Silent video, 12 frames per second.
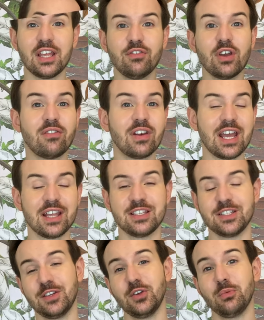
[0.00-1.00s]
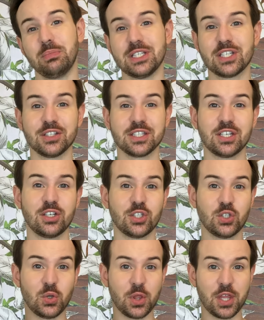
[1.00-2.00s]
If you have liked this video, please consider
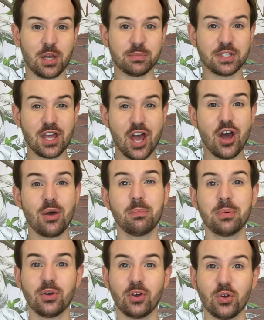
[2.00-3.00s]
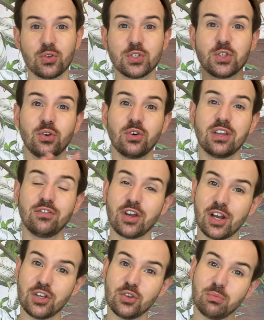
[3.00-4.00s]
to thumbs up. Also, if you
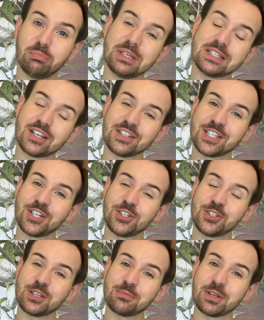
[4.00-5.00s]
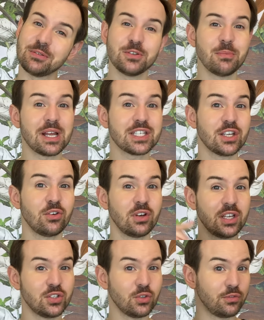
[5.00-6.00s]
are new, please consider to subscribe to my channel
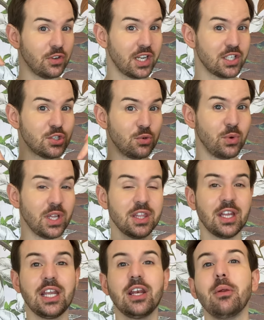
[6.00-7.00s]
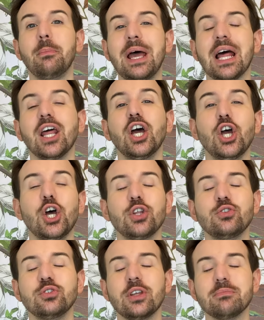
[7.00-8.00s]
and don't forget to ring the little bell
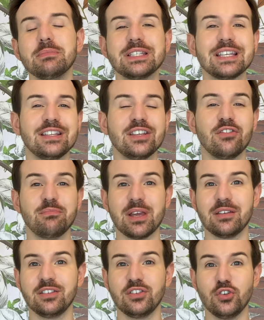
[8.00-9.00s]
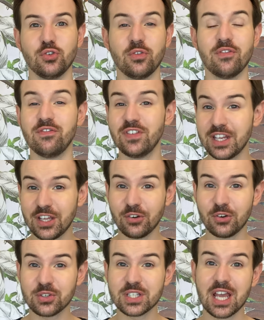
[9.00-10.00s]
to not miss any of my new
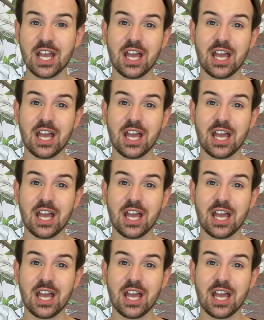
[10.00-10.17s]
videos.